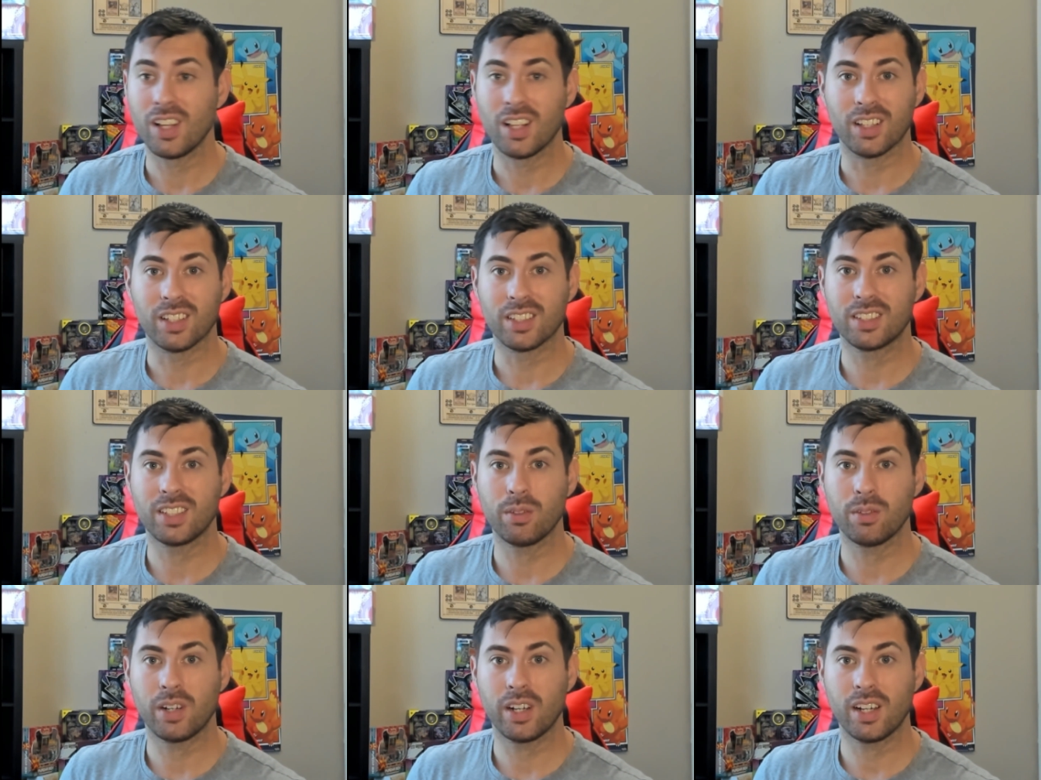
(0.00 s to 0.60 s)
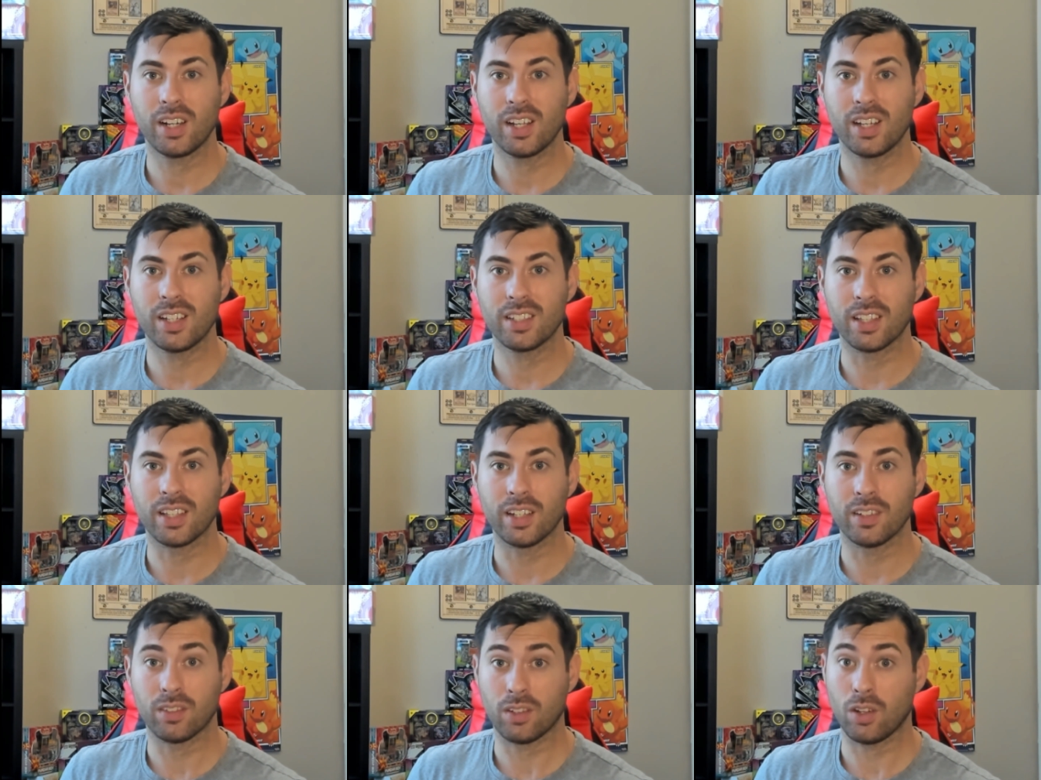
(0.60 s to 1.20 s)
Let's see what it is,
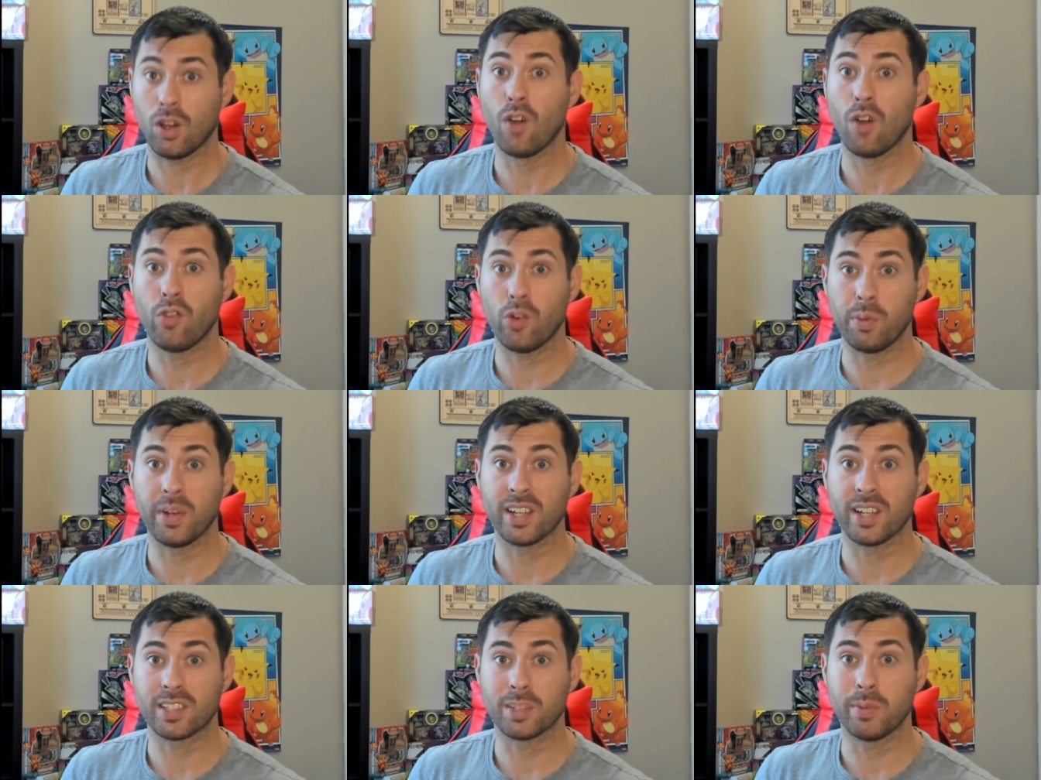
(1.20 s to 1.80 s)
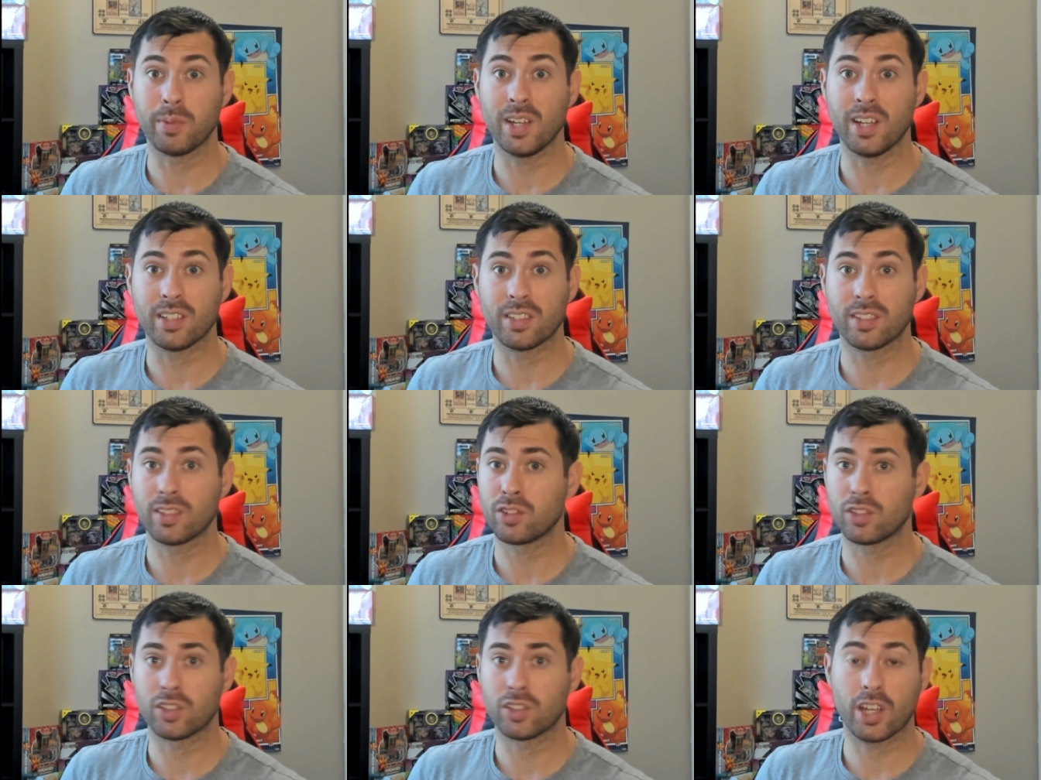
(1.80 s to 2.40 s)
and then hopefully we get some
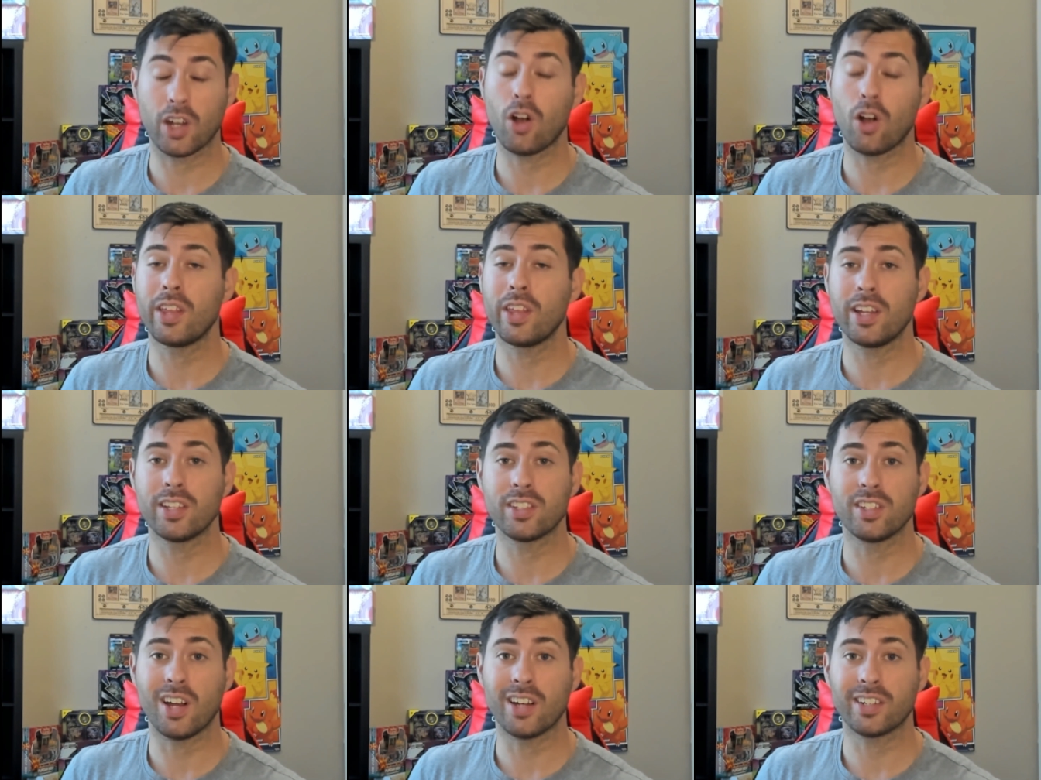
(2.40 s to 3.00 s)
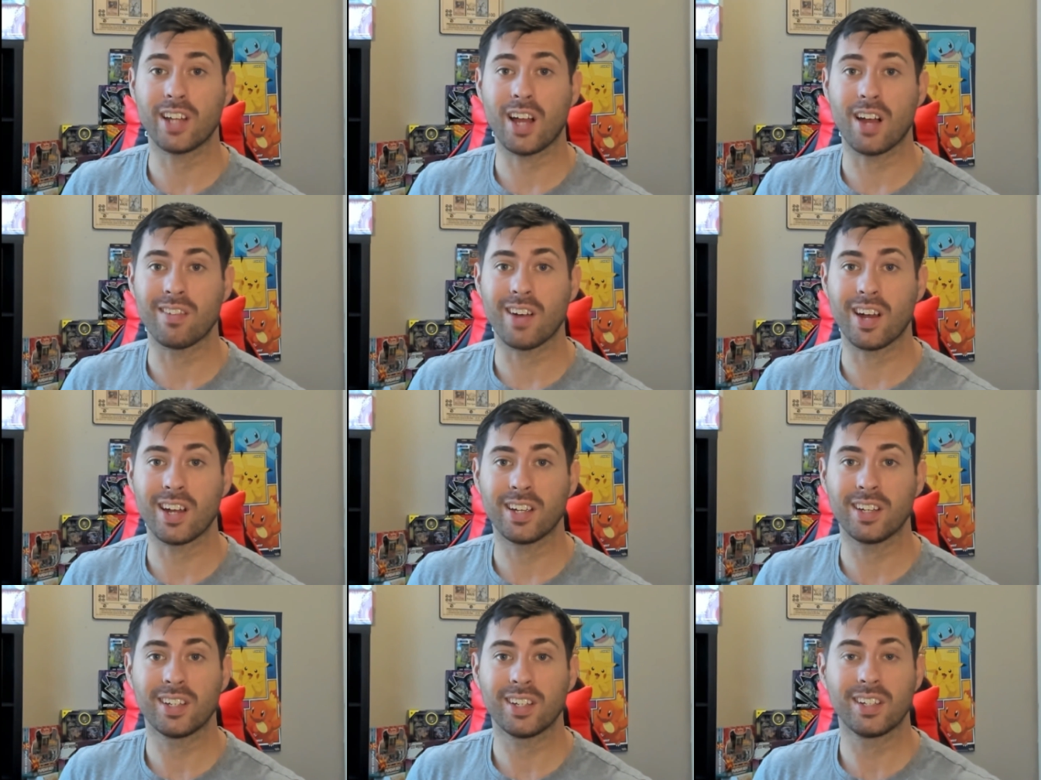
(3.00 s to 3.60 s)
hits. Just get all the hits knocked out,
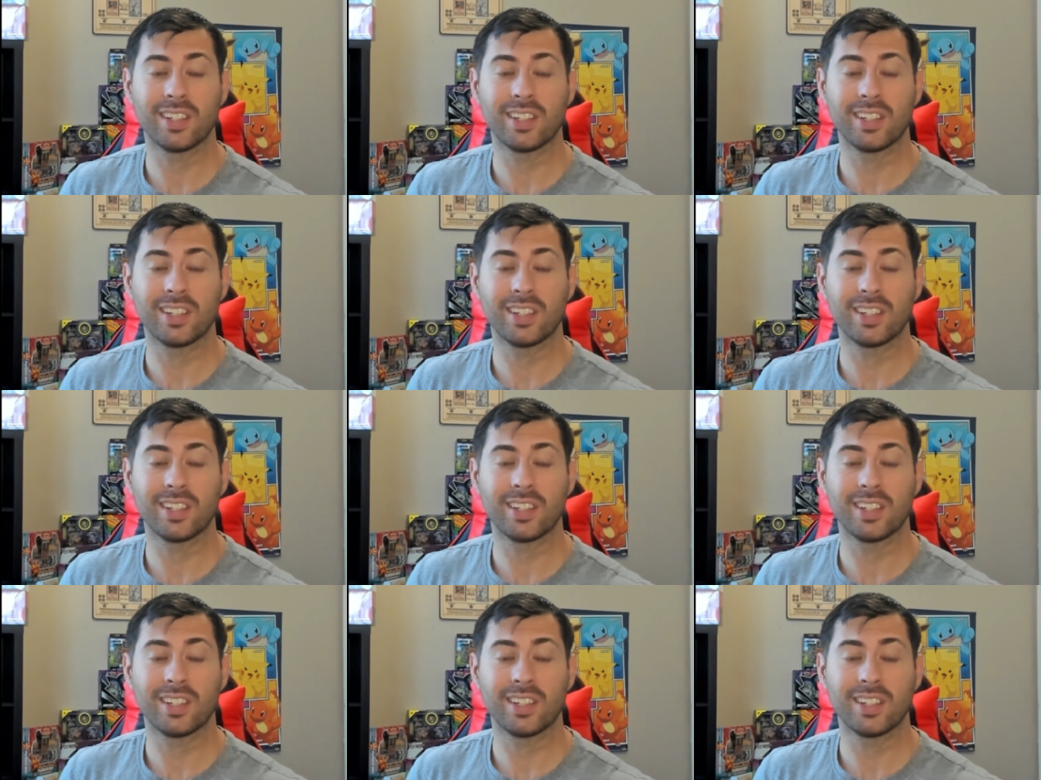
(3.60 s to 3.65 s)
right?